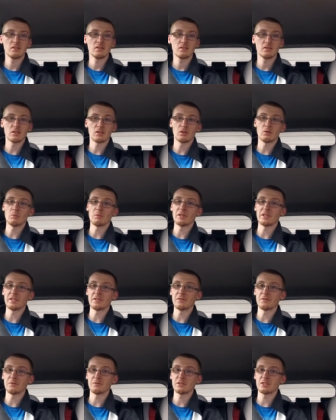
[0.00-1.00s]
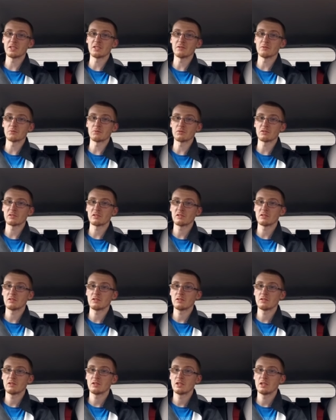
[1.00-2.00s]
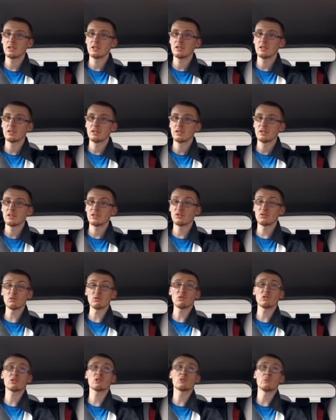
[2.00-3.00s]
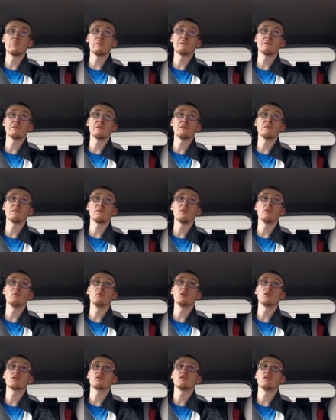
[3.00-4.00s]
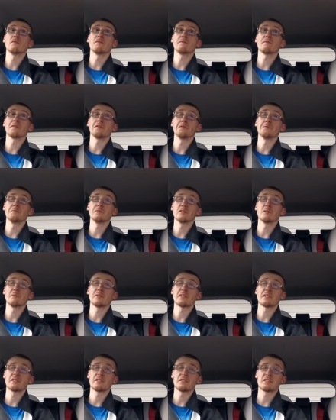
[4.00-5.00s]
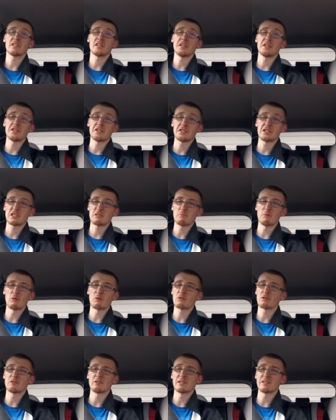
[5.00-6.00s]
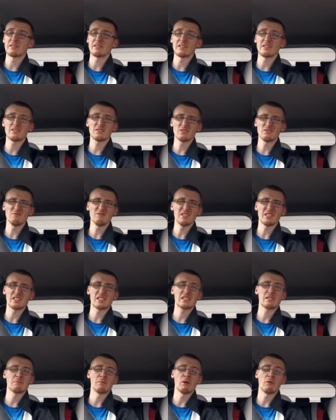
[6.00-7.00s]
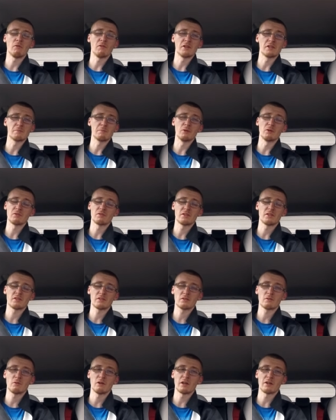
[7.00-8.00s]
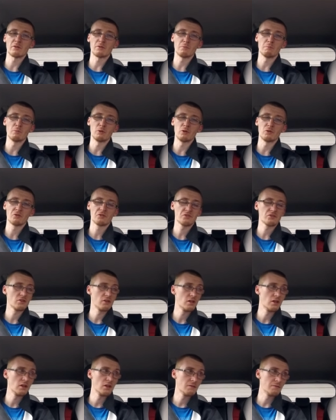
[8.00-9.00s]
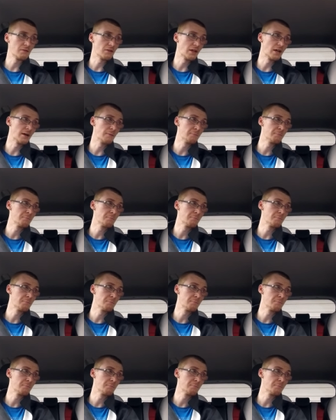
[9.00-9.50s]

so we need new seals. There's nothing coming through the floorboards, no fumes that we can see, smoke or anything. It doesn't really smoke, this bus. It's quite a good bus for that.